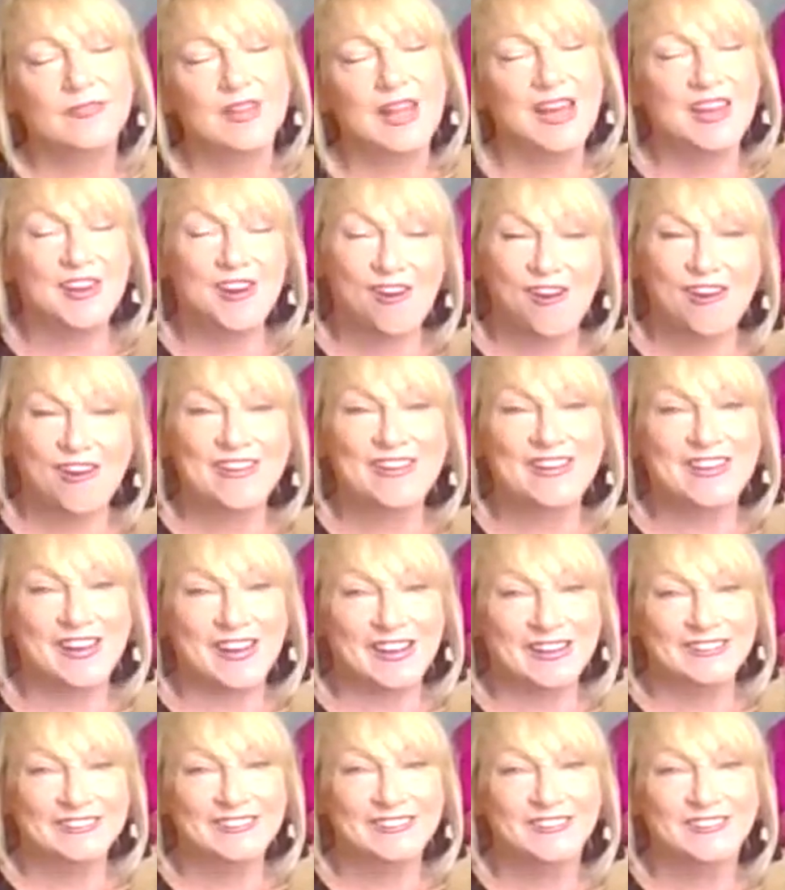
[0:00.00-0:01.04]
And I
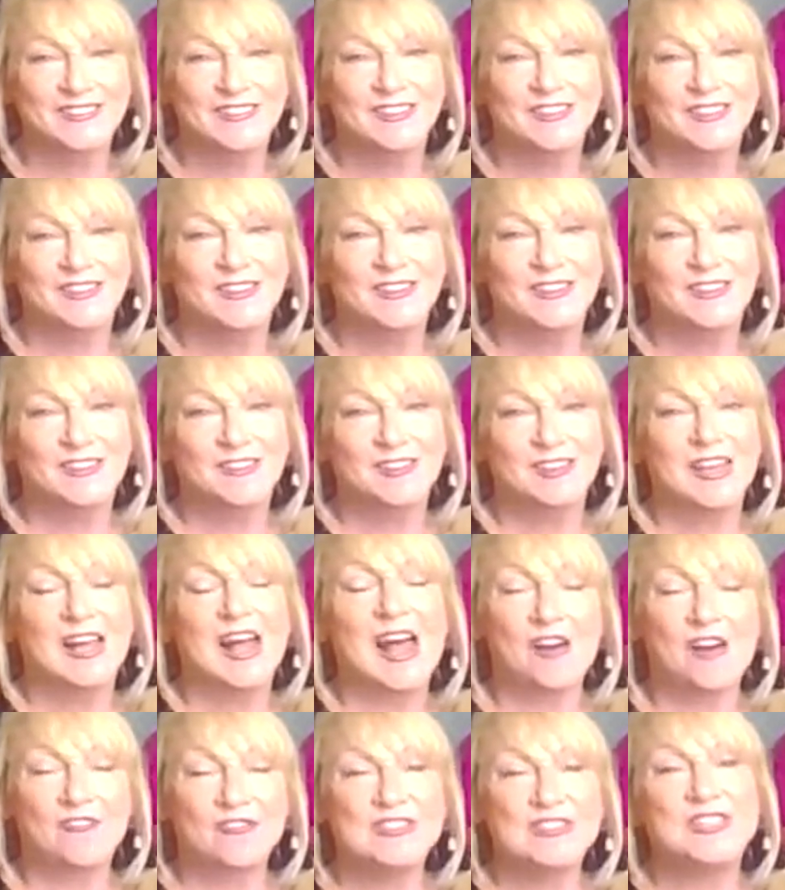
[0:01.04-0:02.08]
can
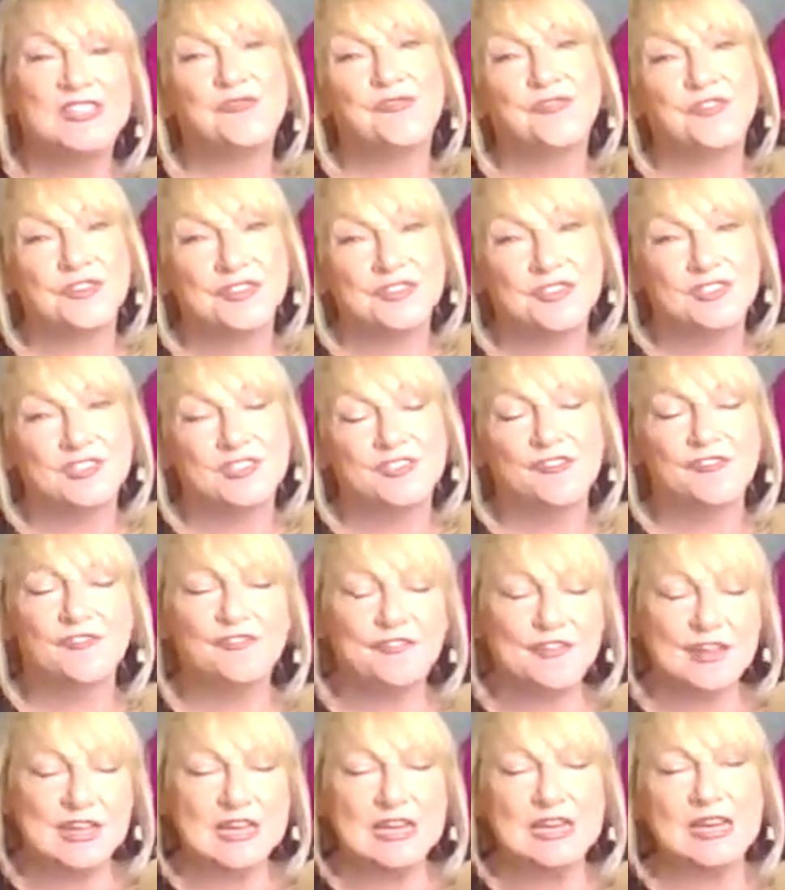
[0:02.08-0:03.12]
have a different
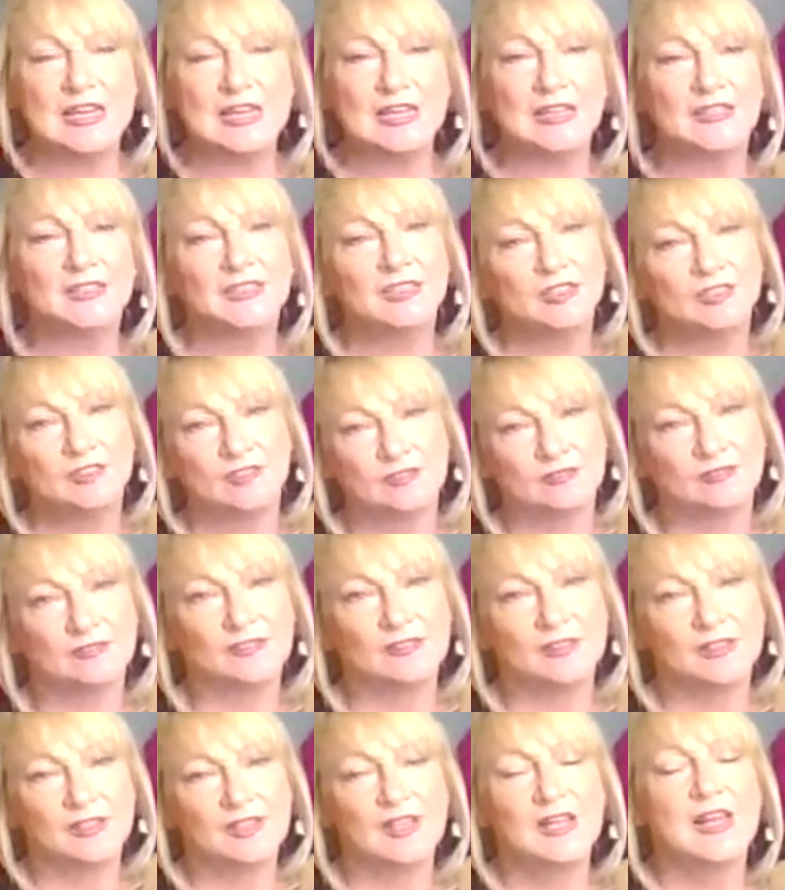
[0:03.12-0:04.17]
feeling.
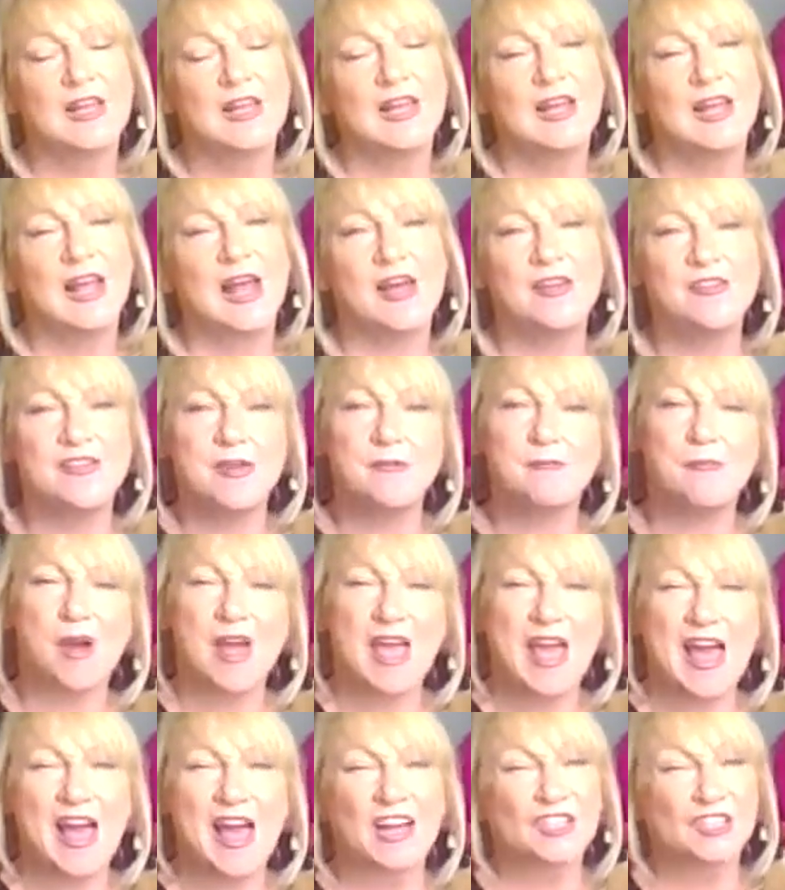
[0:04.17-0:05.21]
And then
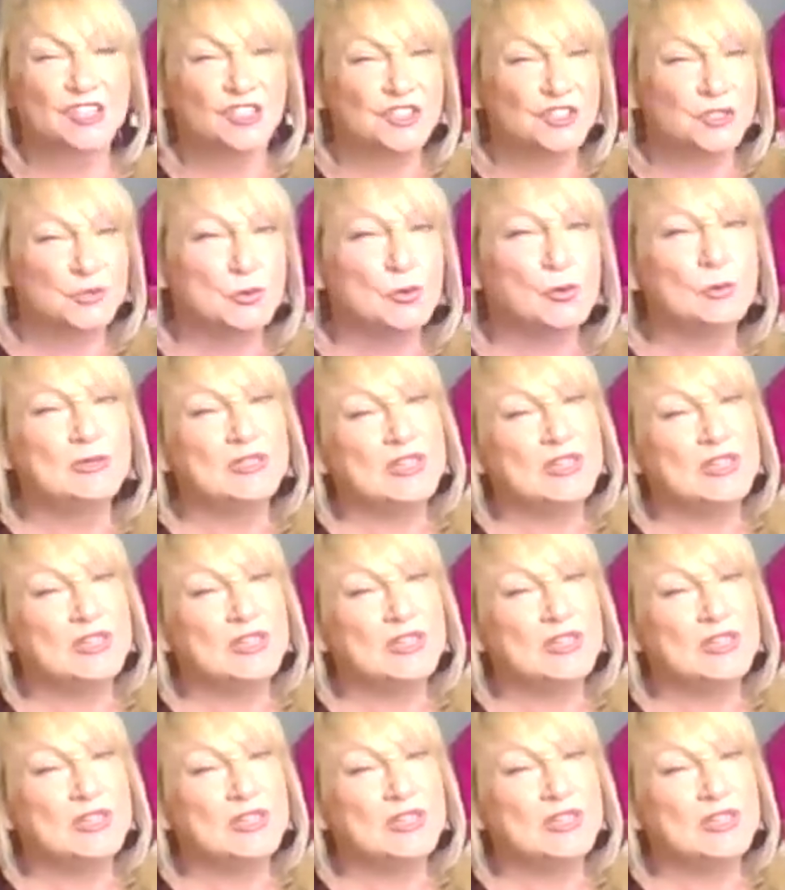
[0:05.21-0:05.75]
my actions will be